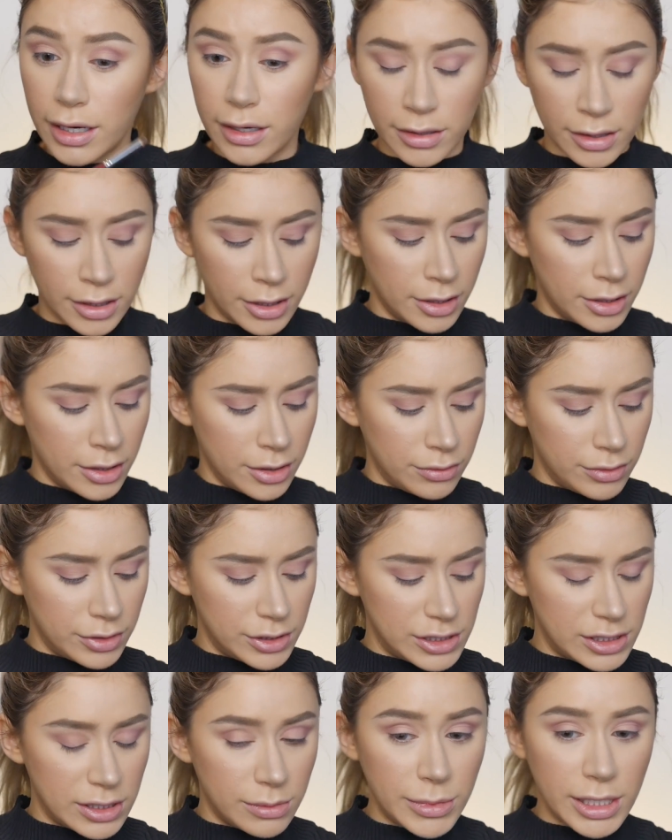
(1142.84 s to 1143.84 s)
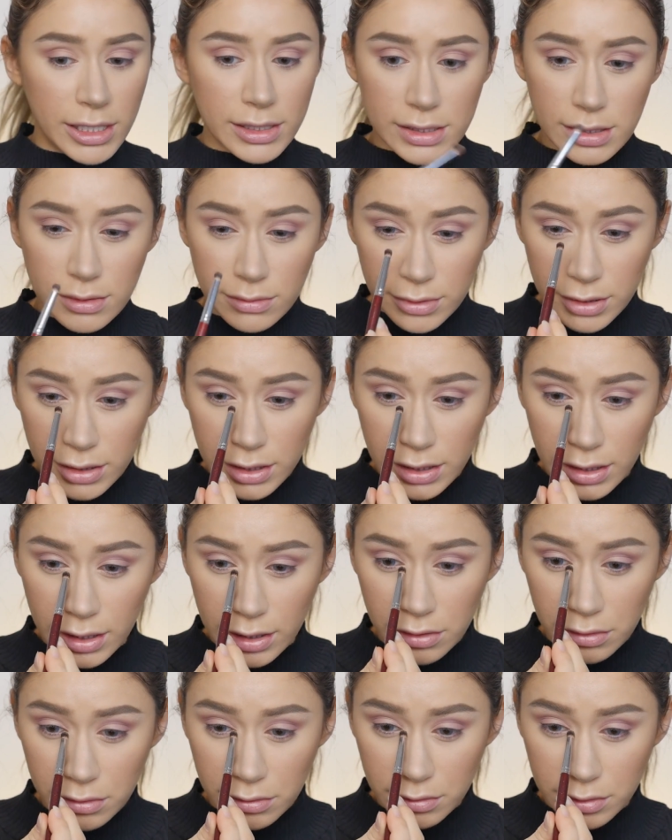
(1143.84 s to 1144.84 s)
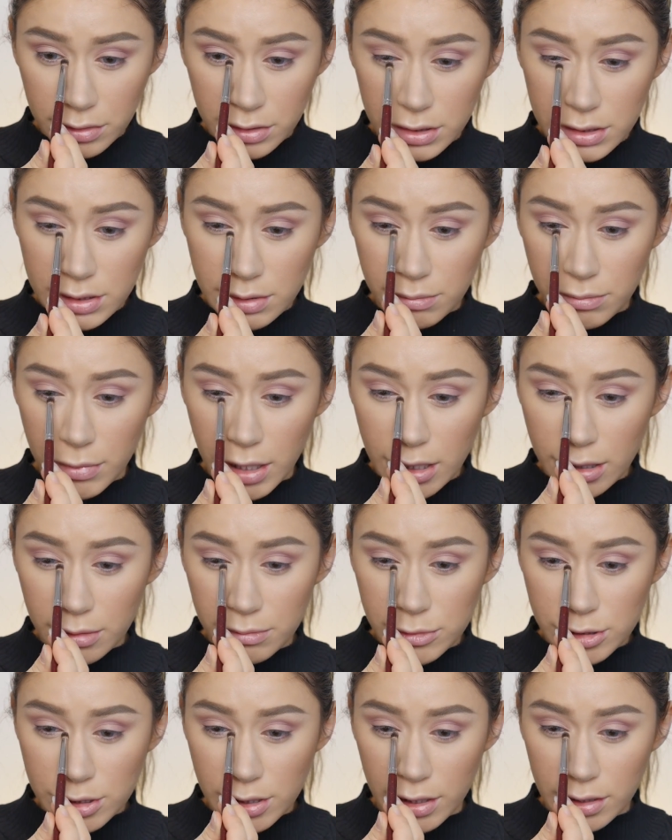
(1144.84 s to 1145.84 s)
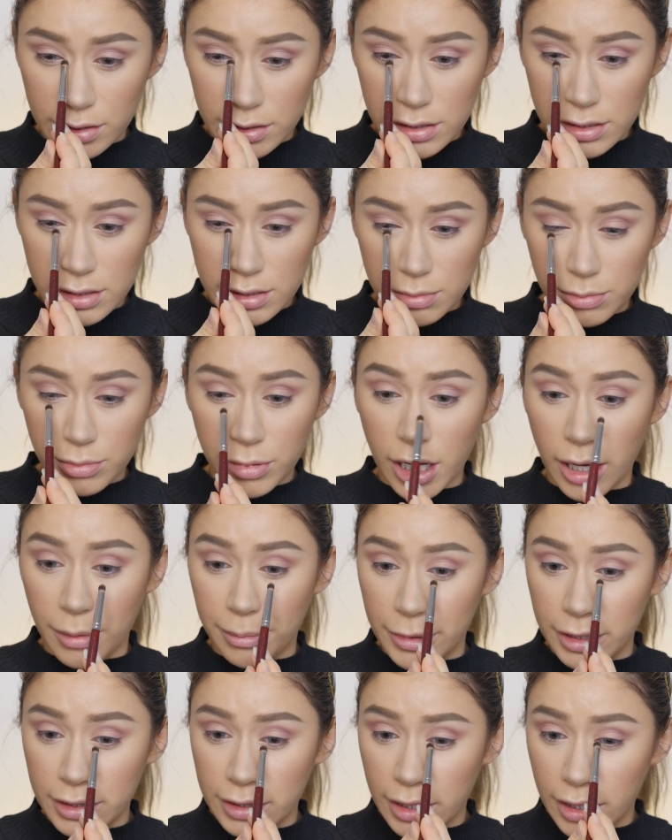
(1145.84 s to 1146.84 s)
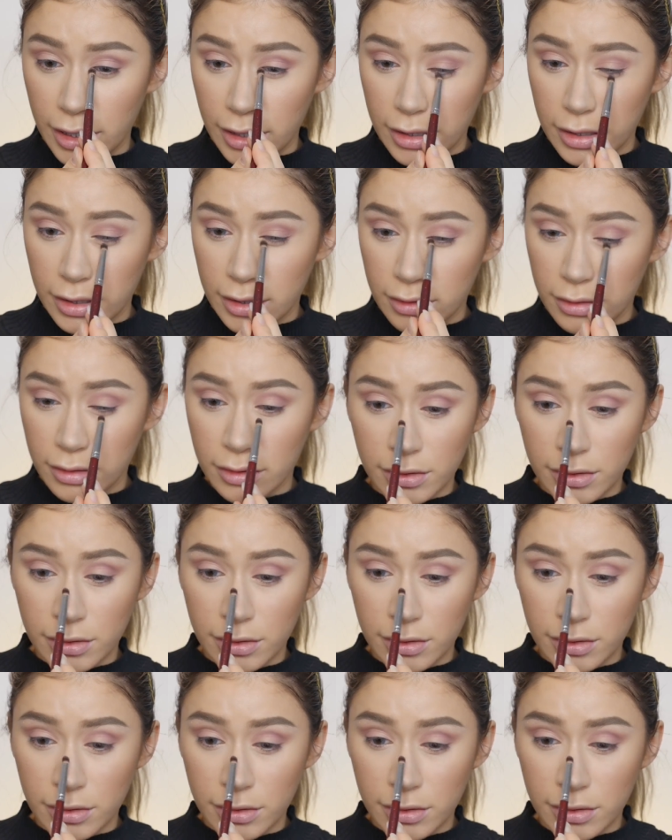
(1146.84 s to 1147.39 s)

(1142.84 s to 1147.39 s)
there, which to me is a really like old makeup trend to pop it there.